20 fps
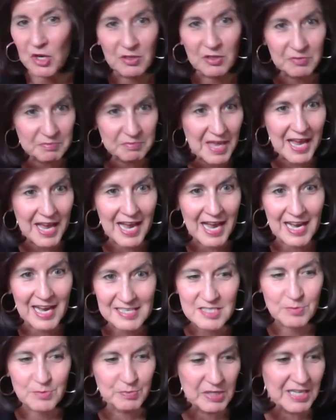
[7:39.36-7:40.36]
I'll
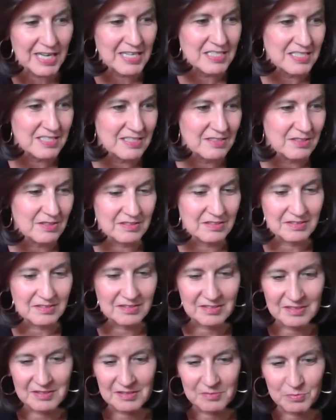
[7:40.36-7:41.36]
ask, but I
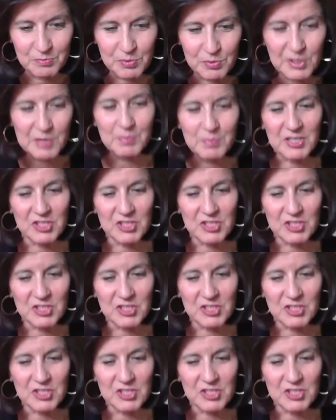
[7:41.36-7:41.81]
pretty